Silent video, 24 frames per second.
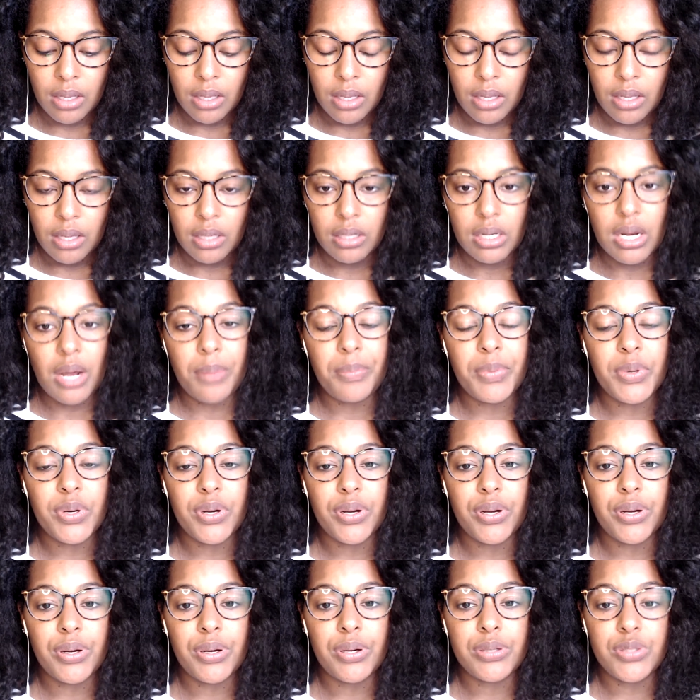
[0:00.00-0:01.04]

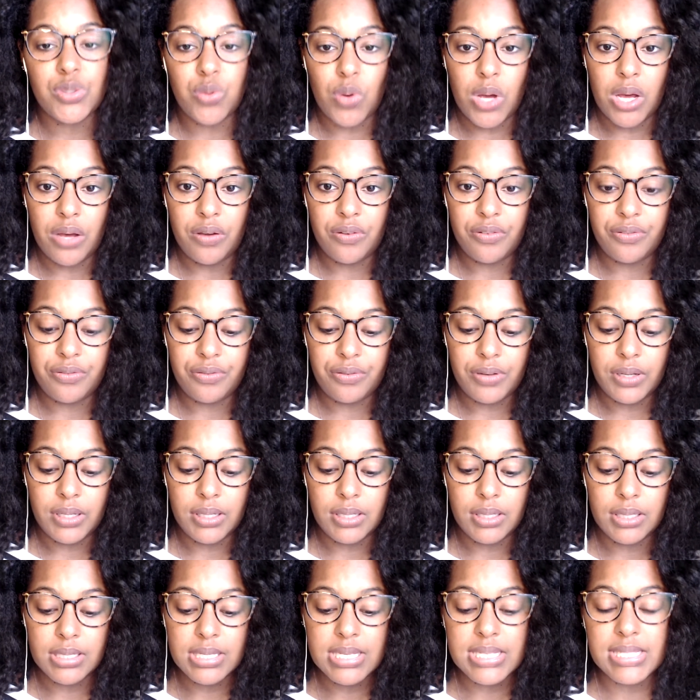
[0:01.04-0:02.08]
Number 12.
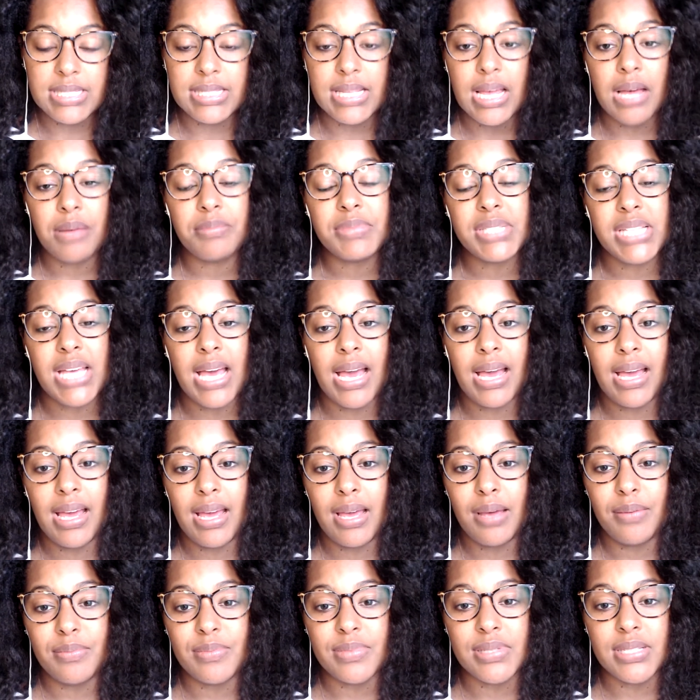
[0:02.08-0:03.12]

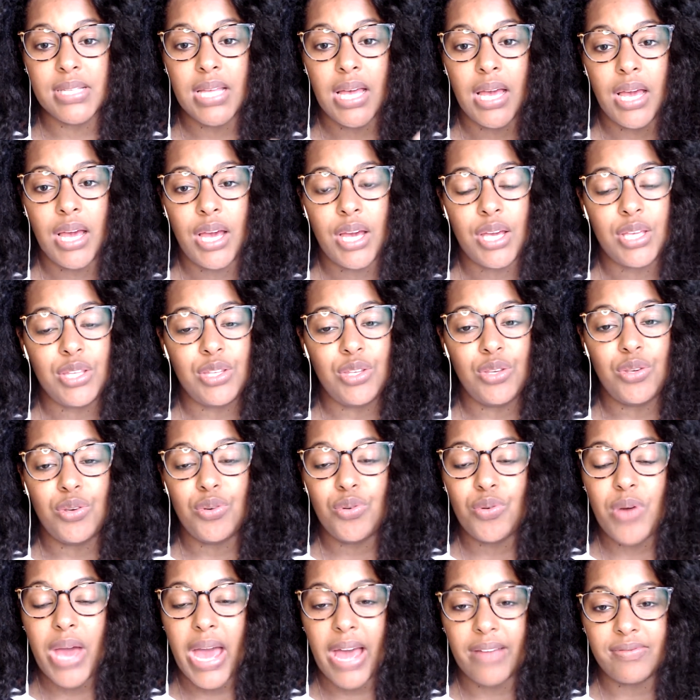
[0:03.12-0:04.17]
Sometimes
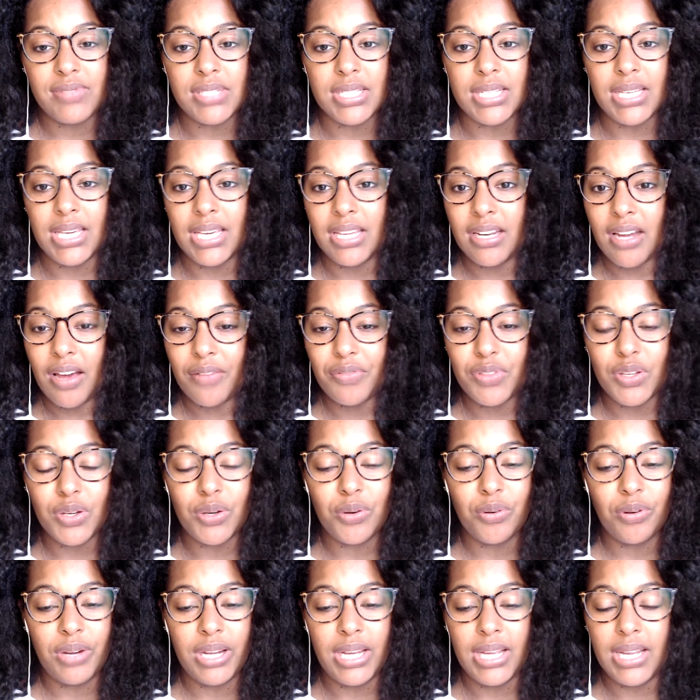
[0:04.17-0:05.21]
you have to get off the
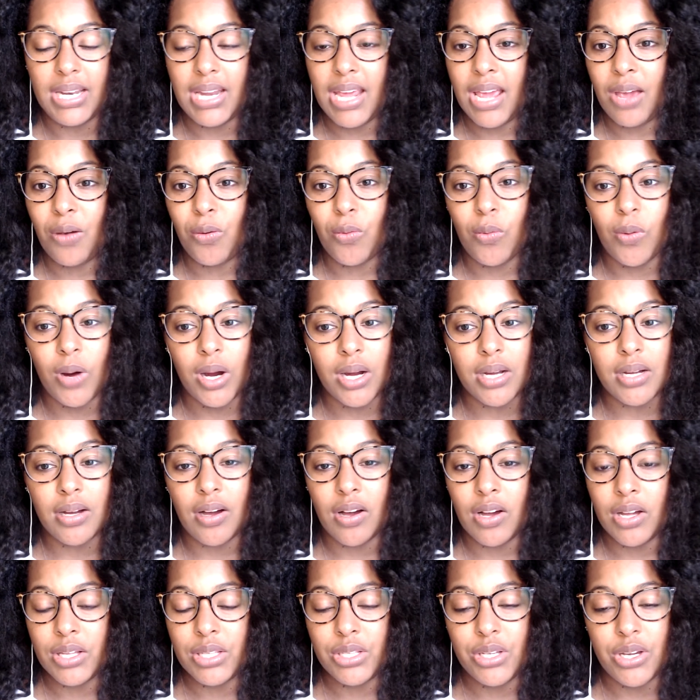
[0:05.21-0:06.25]
grid and work
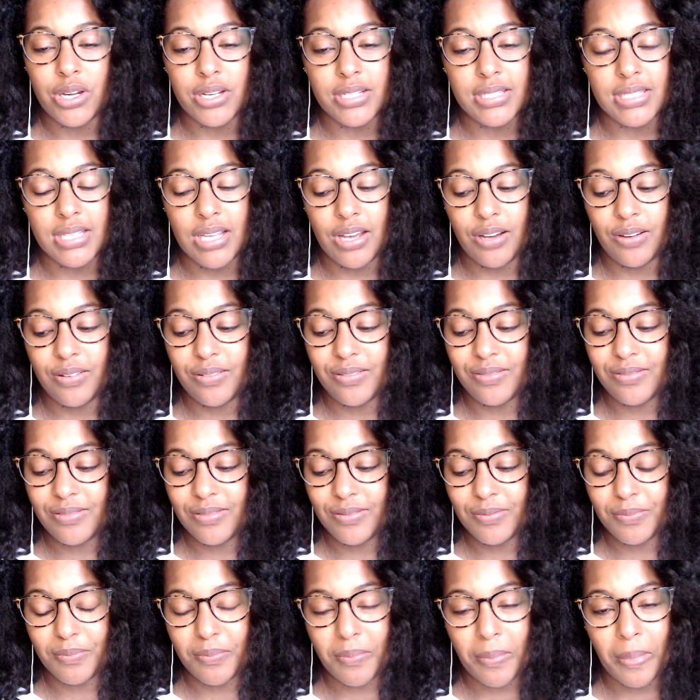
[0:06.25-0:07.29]
on yourself.
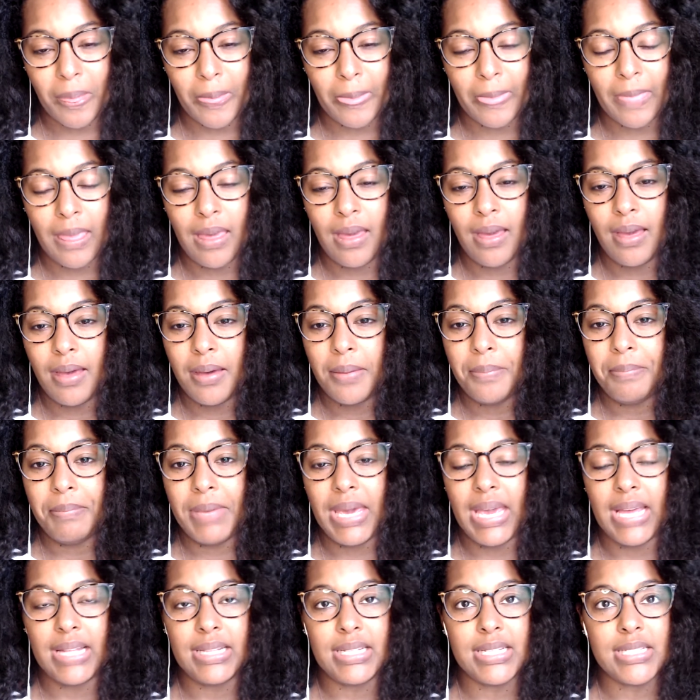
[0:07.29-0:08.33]

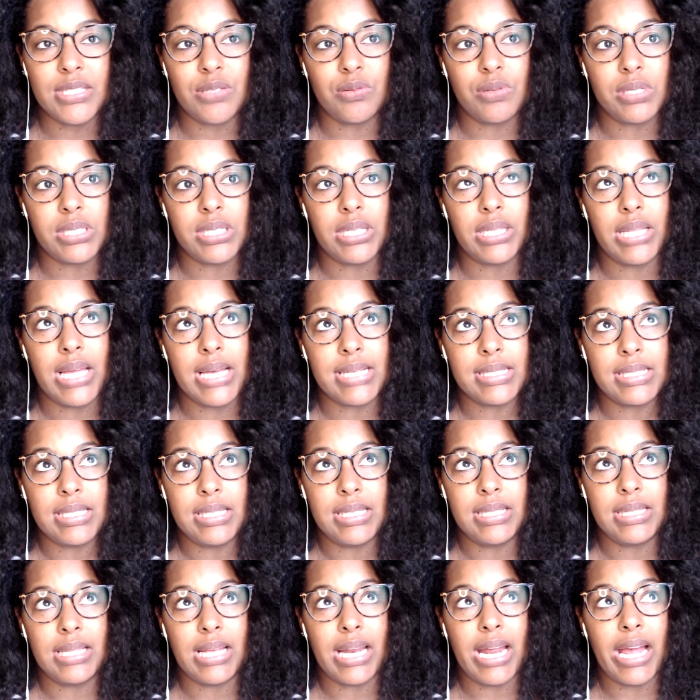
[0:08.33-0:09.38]
Man, this was a
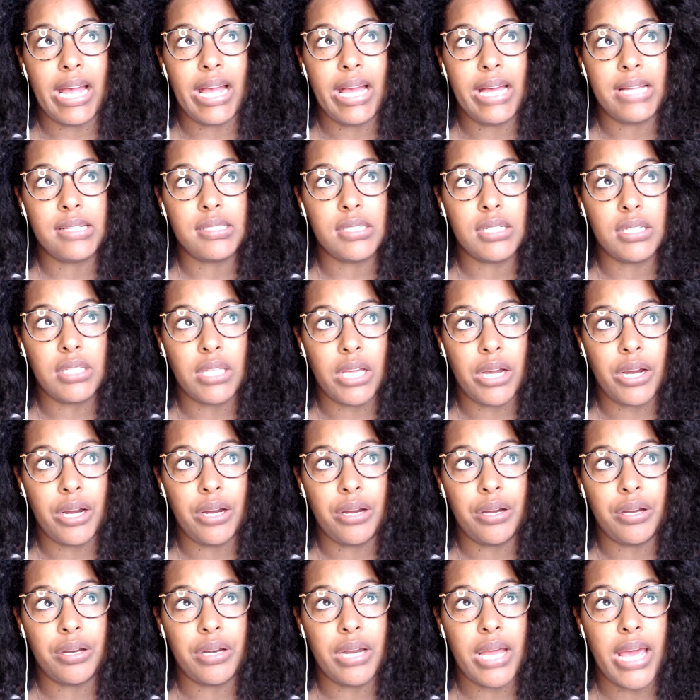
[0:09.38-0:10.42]
lesson that I had to
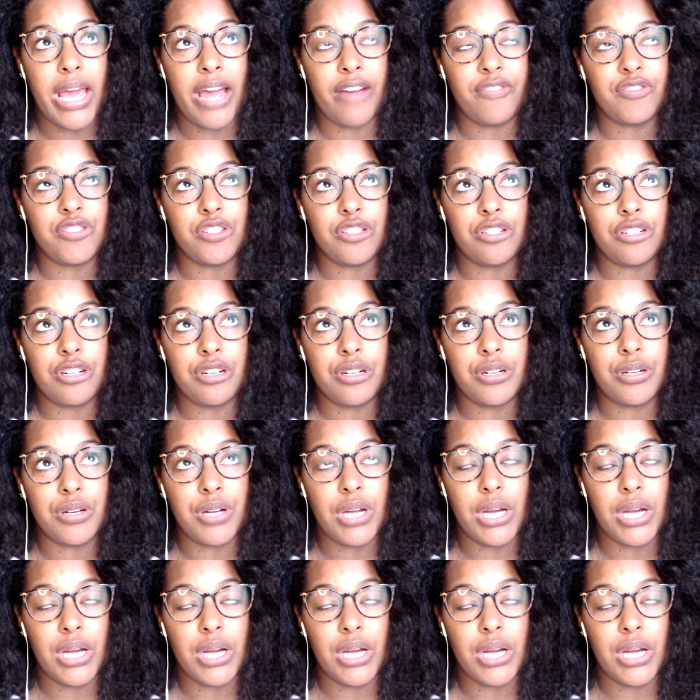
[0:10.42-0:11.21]
learn after